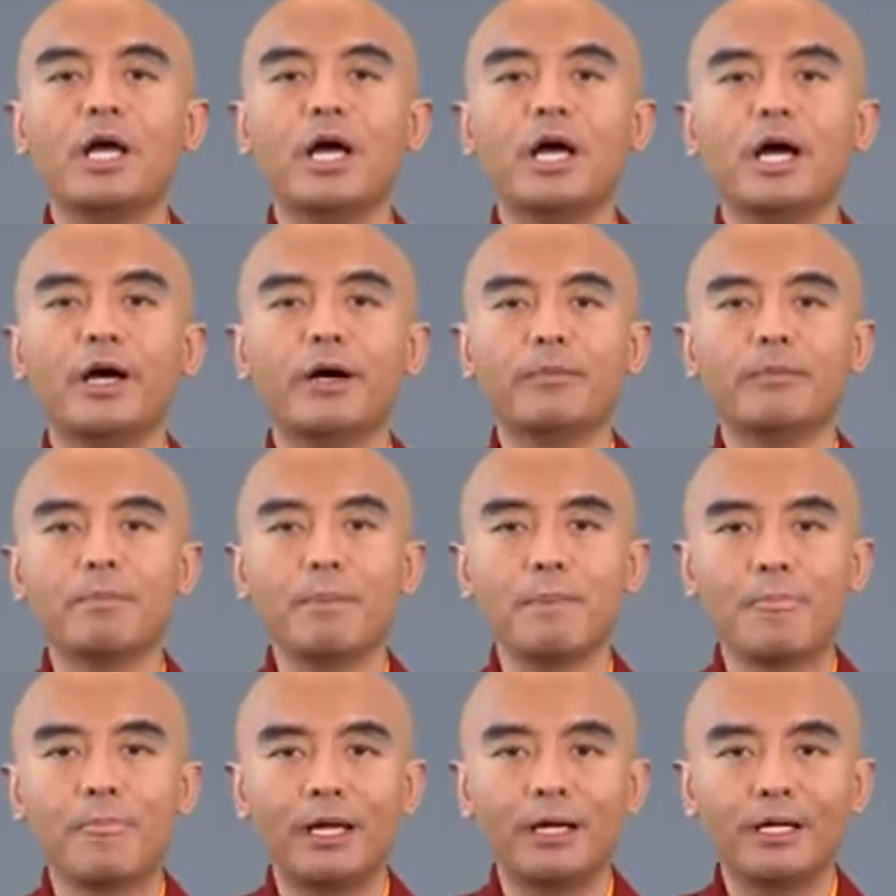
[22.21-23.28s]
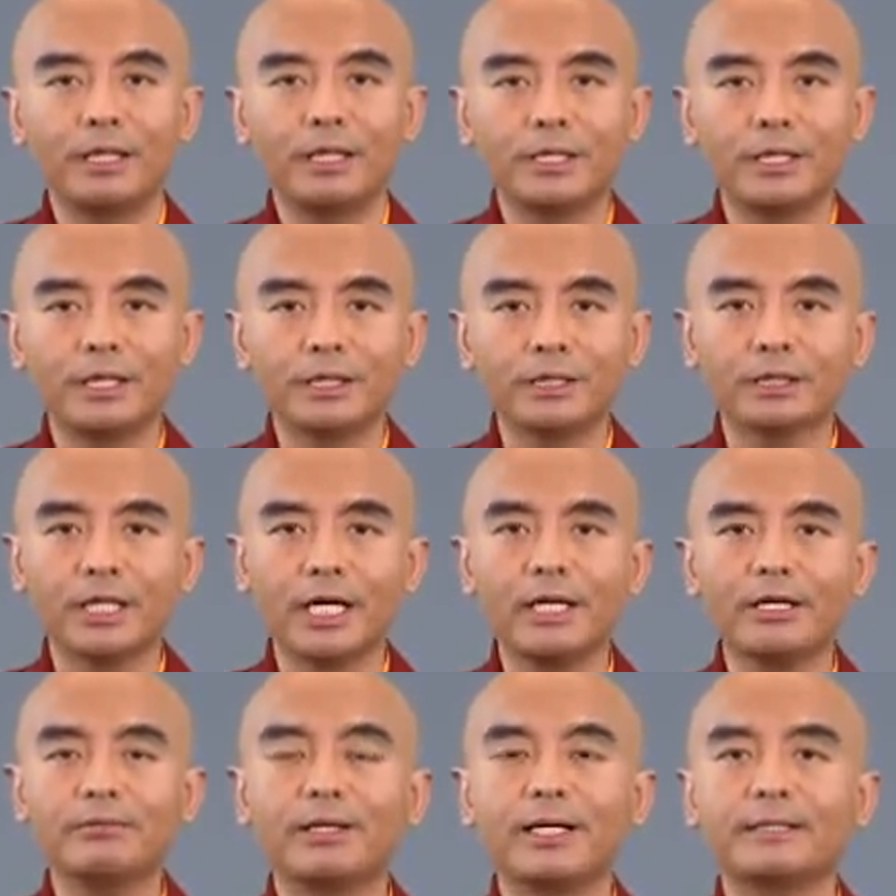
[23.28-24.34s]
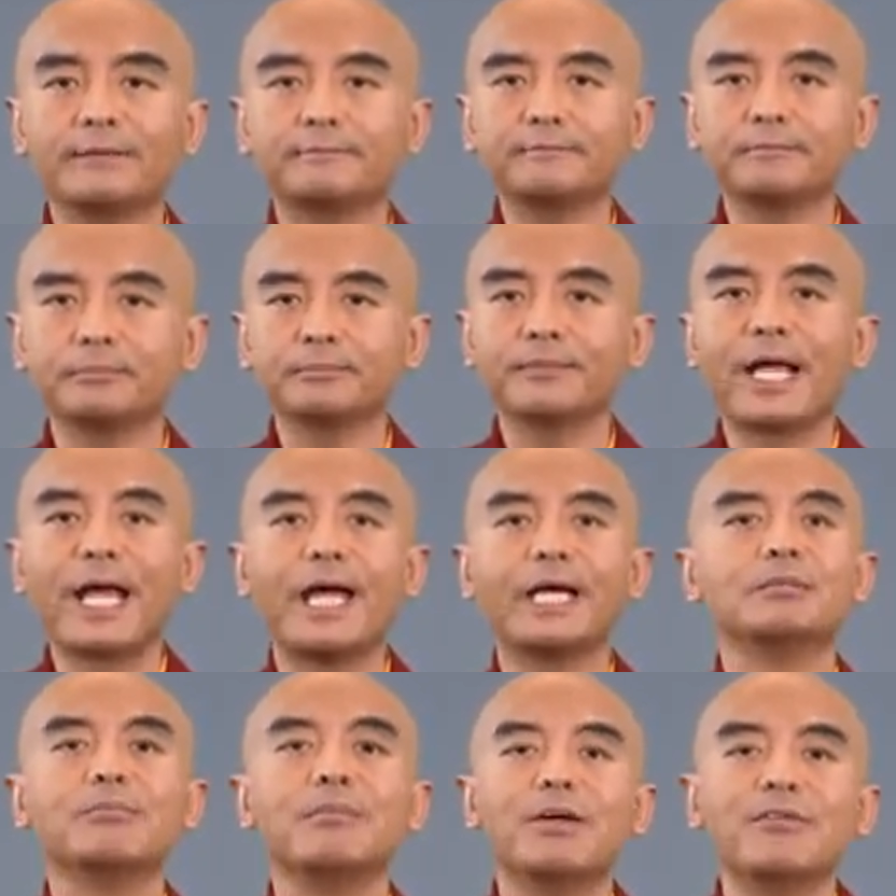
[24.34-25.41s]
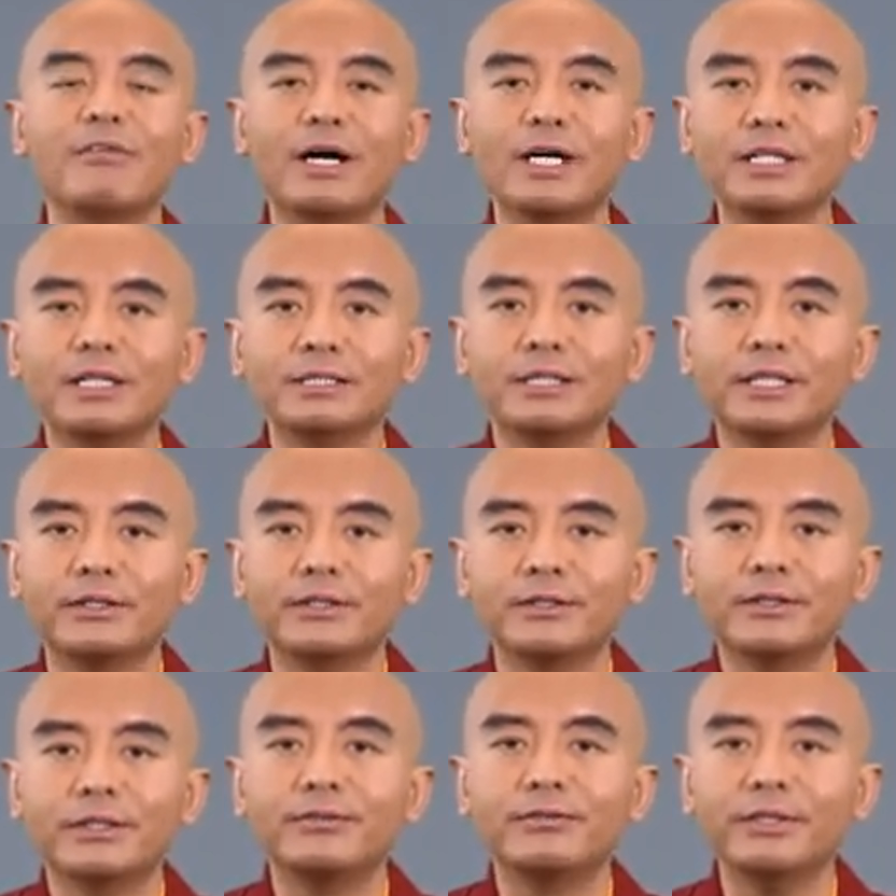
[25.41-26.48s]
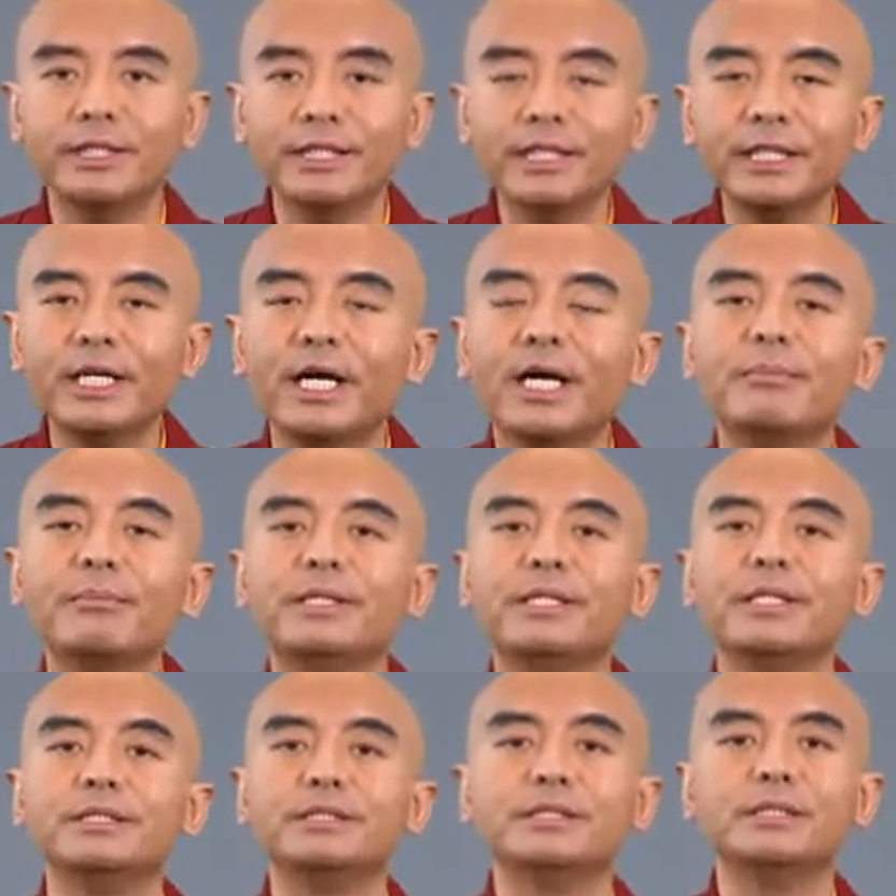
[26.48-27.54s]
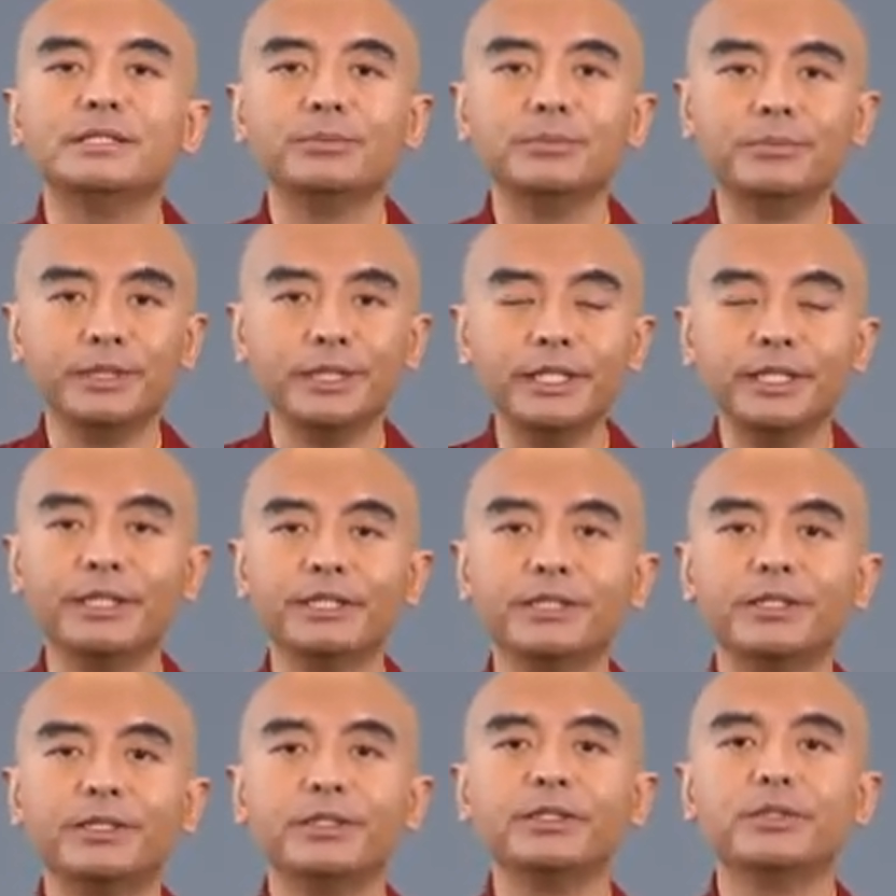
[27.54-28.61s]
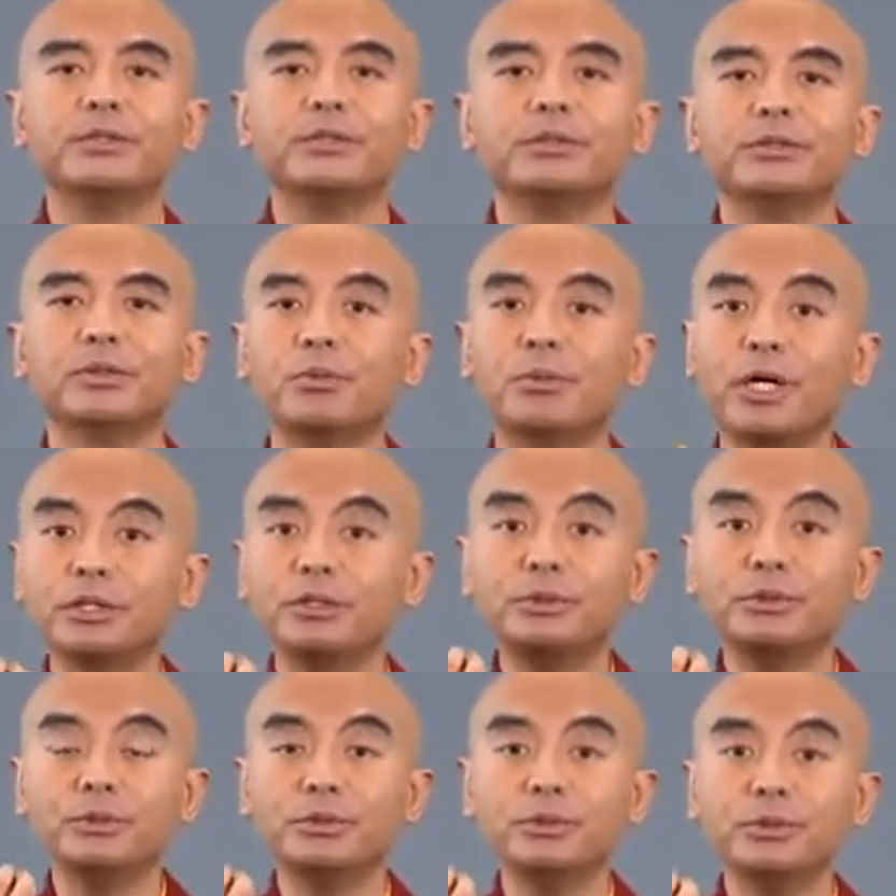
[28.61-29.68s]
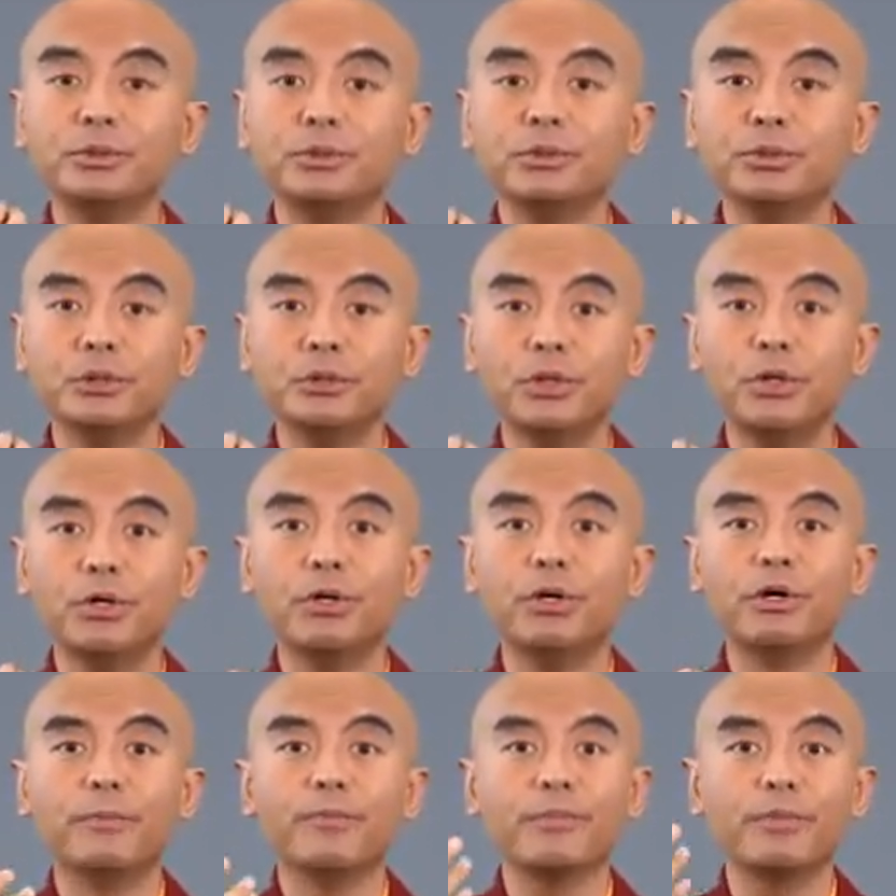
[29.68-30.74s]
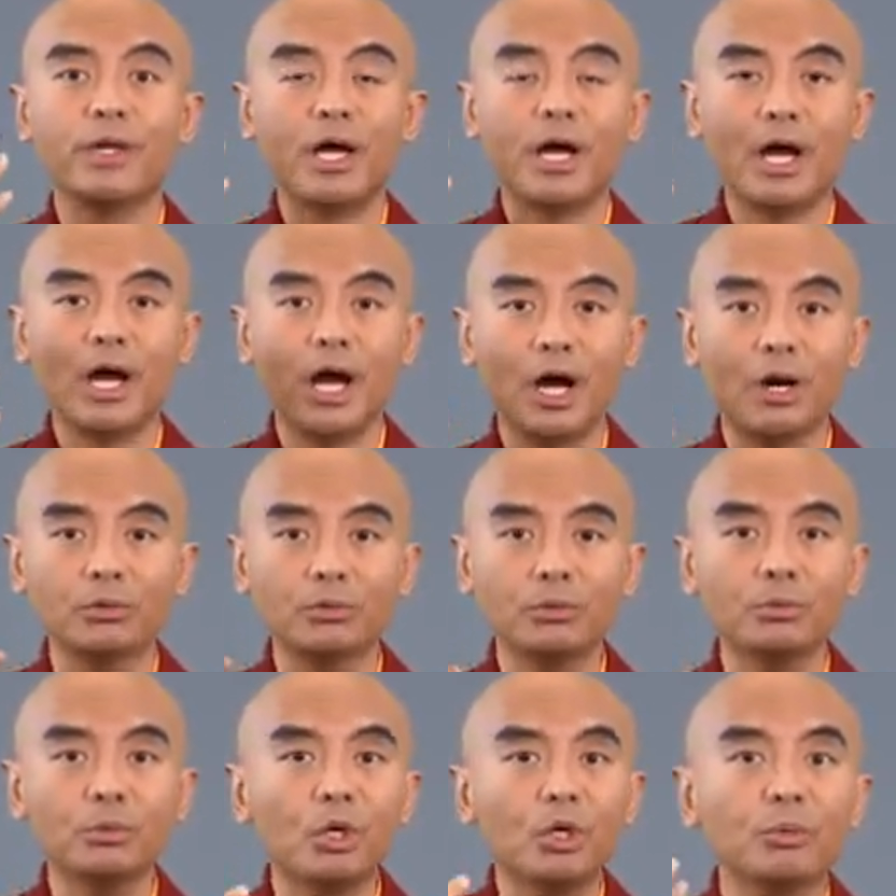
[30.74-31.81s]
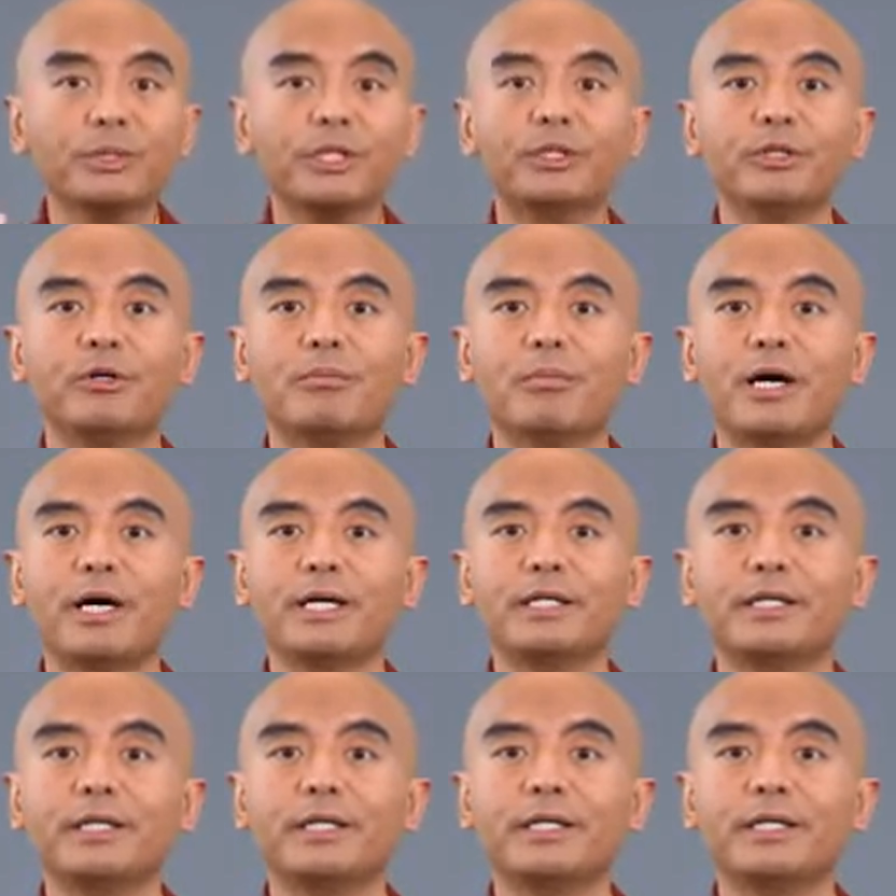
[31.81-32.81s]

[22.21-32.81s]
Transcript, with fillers: Um, it is kind of like, as my father said, the real happiness is within. So once you know how to work with your mind,